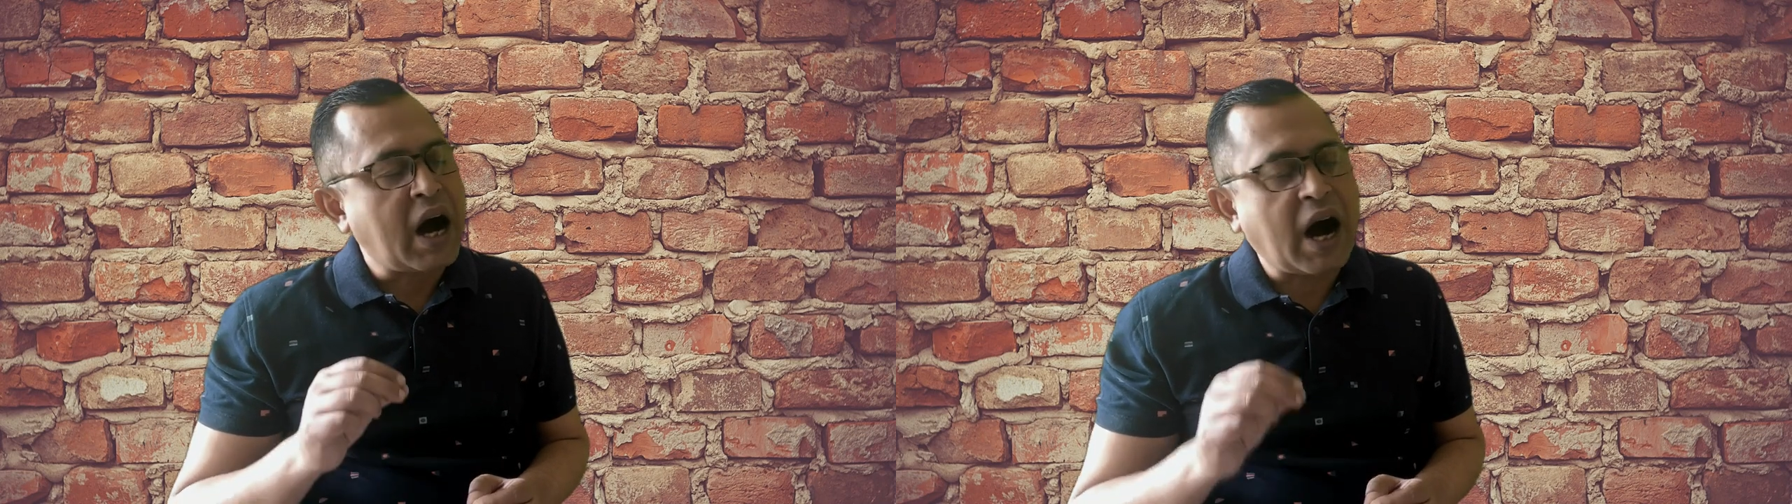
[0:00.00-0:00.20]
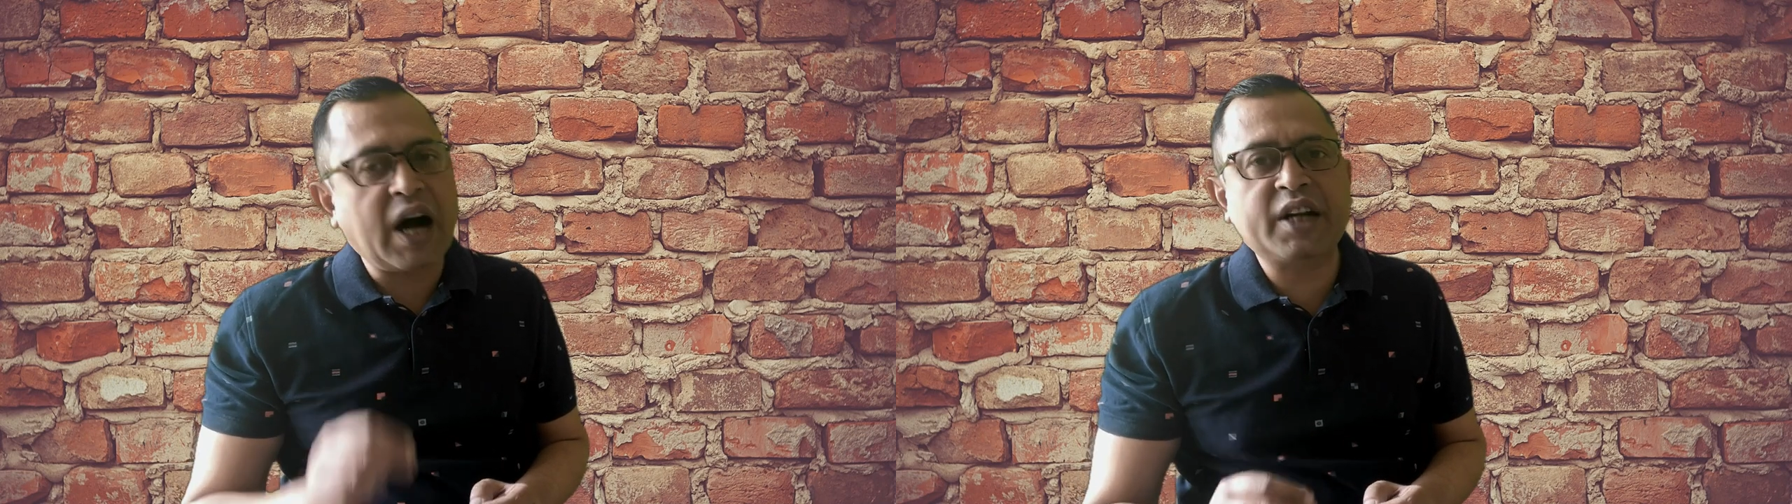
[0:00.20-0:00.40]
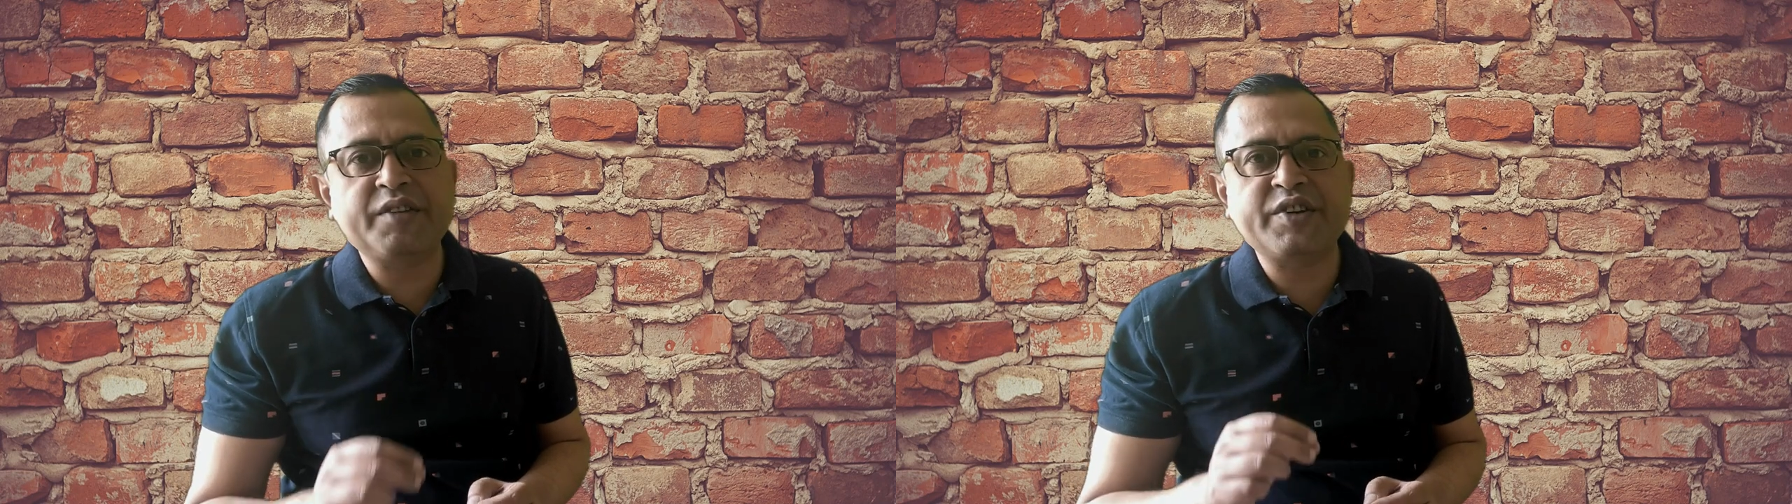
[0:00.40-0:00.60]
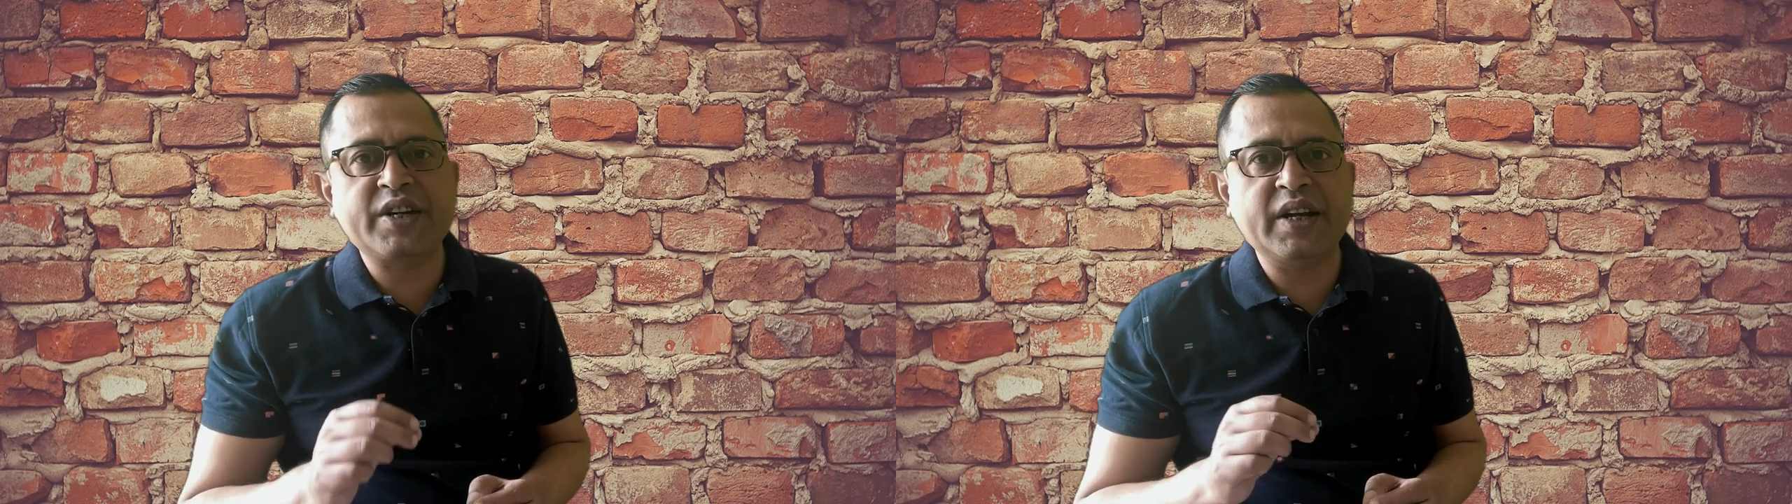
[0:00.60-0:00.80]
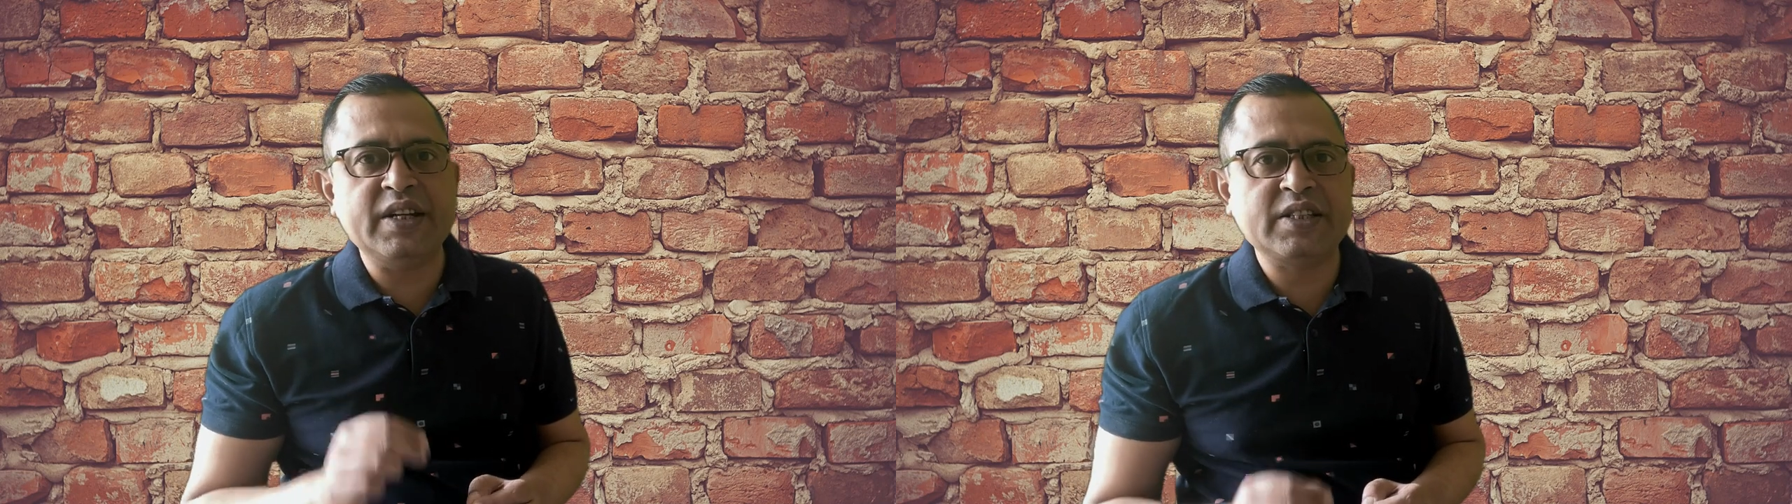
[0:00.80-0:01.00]

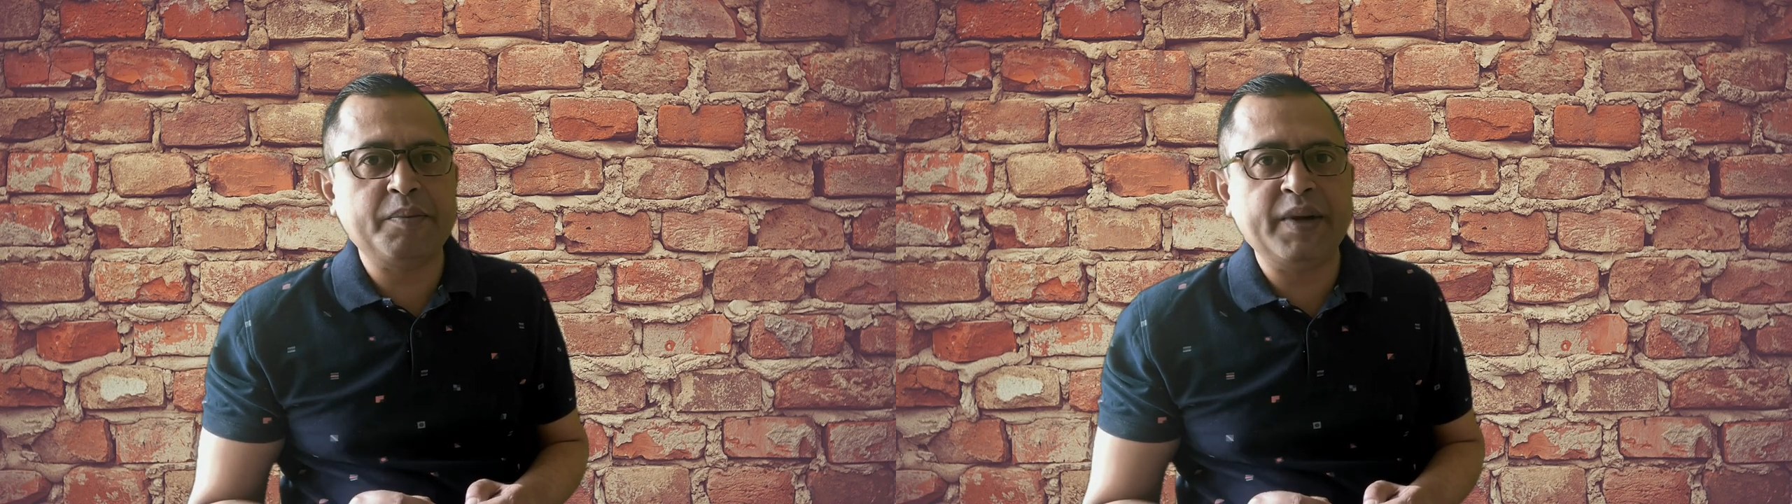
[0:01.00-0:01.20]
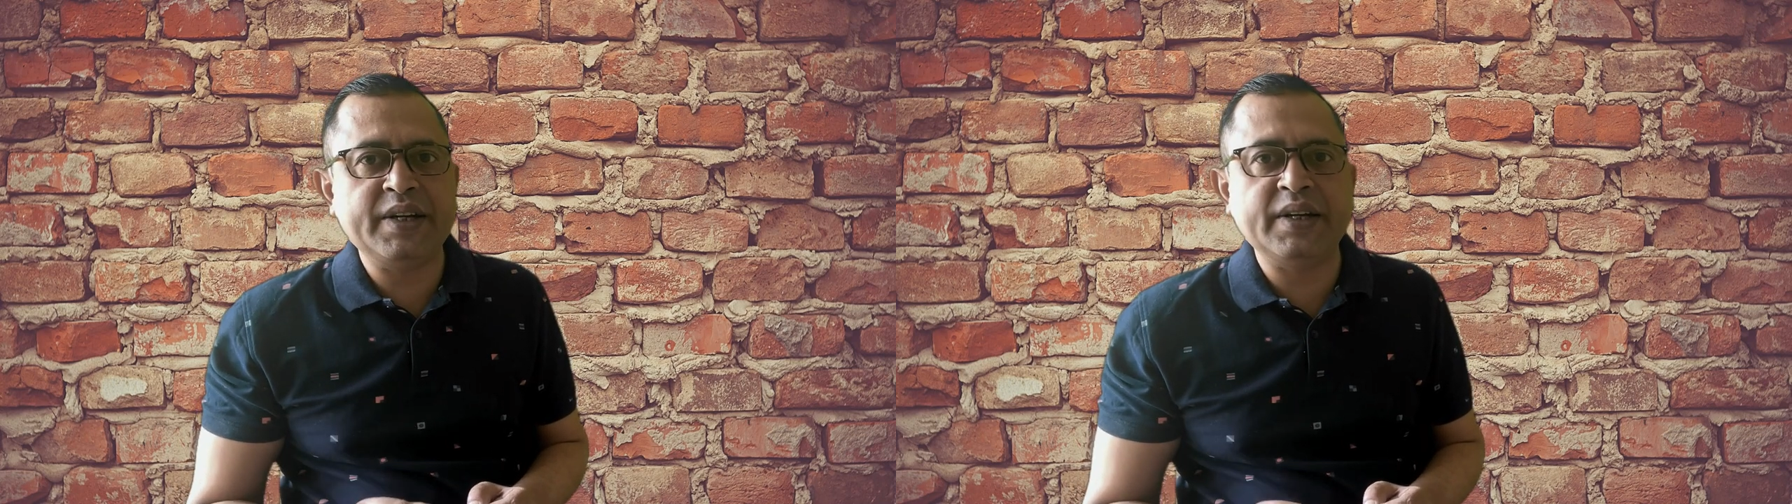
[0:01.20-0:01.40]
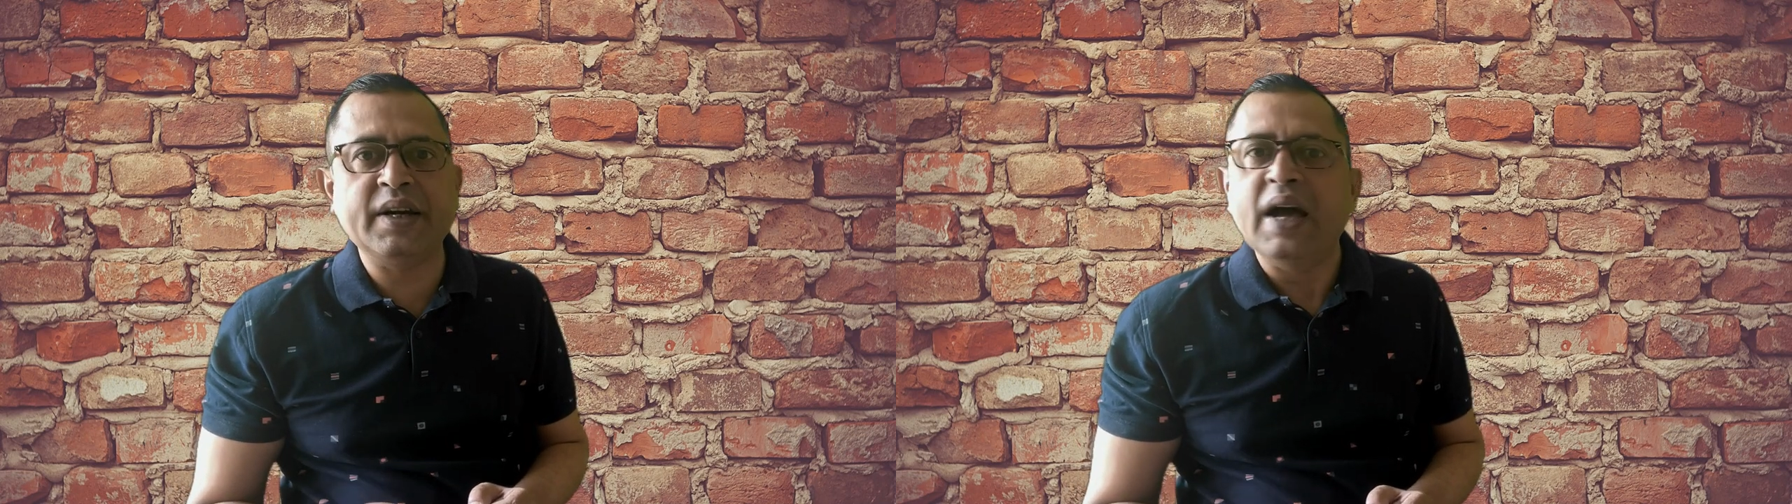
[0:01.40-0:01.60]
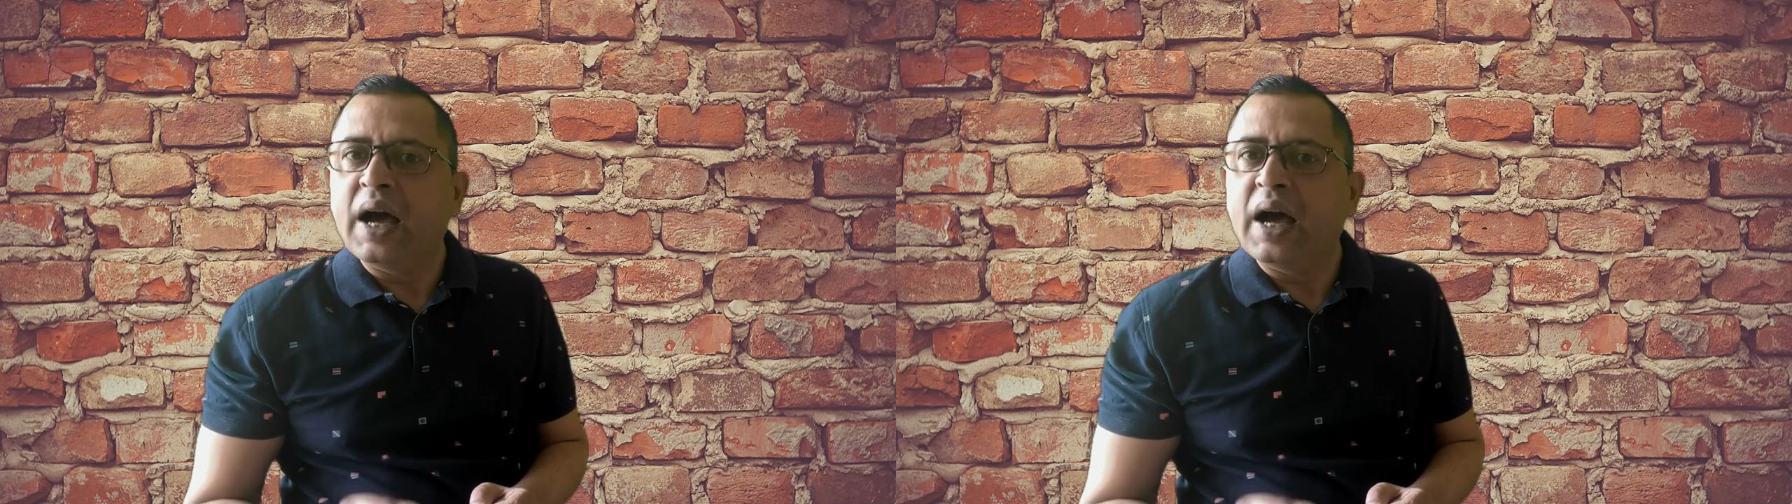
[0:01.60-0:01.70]
artificially inseminating